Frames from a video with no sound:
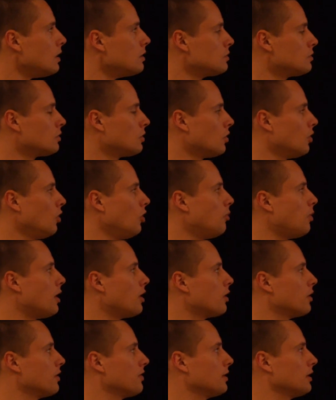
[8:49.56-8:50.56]
scroll
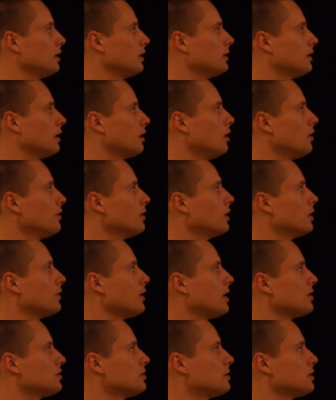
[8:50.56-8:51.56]
bar or anything like that. All the
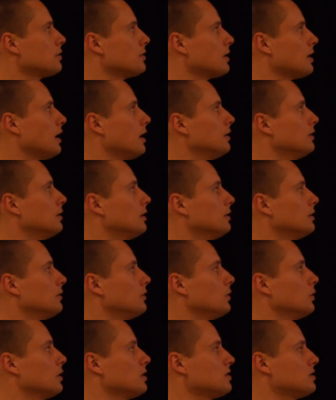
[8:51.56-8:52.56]
interactions are with content.
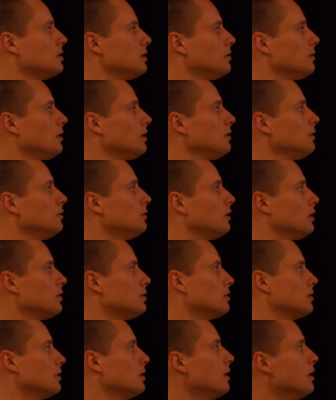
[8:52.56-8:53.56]
If you want to see one, you
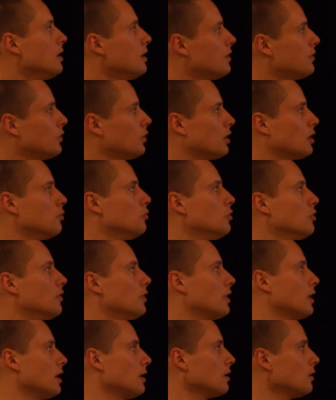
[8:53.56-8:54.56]
touch it. If you want to move
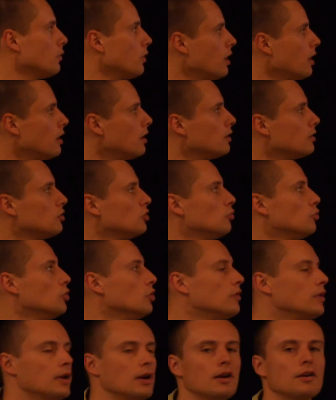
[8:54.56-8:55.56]
it out of the way, you
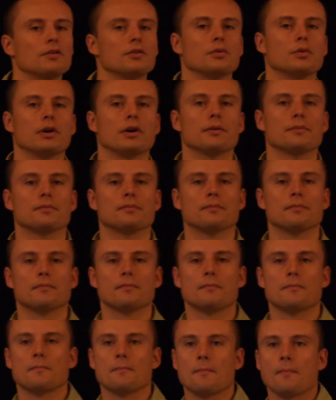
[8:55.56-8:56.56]
move it out of the way.
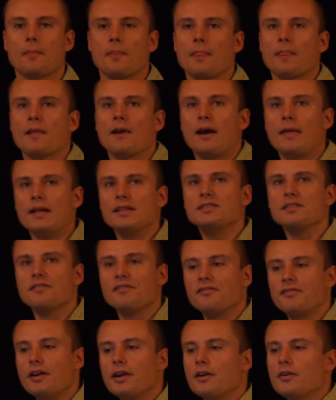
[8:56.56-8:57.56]
And that's a
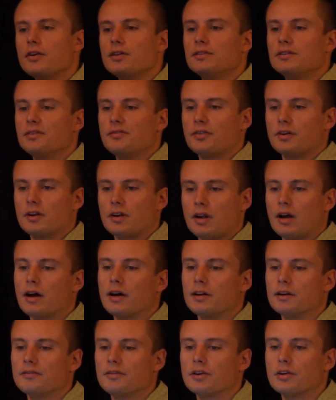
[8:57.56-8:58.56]
very different
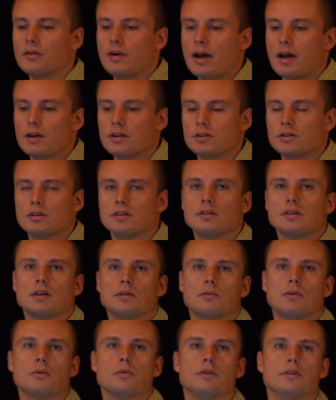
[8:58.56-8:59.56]
kind of interaction
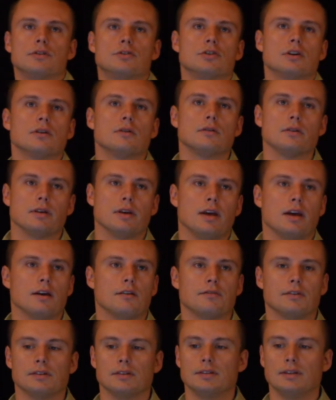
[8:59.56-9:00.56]
than what we generally
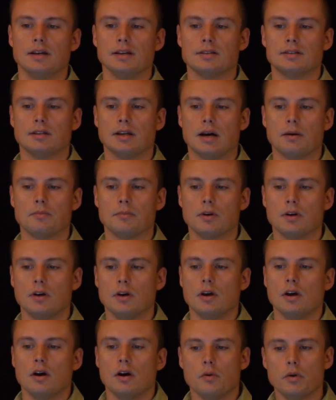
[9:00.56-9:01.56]
have on the desktop,
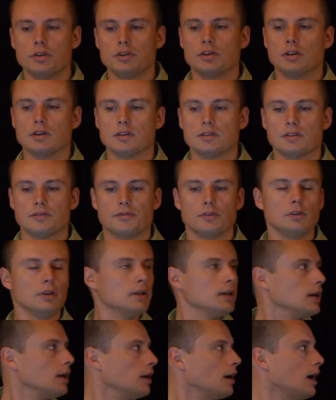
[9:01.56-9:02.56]
which is, if you
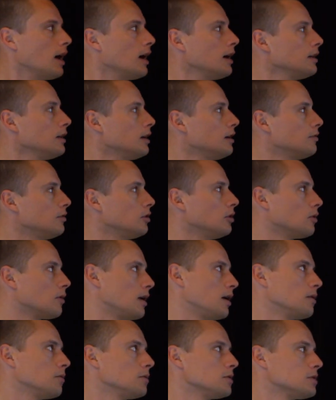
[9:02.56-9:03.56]
look at a high level
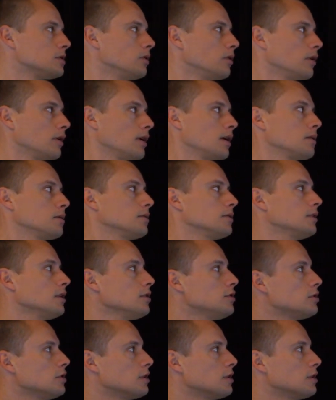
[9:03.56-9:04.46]
around what's going on with touch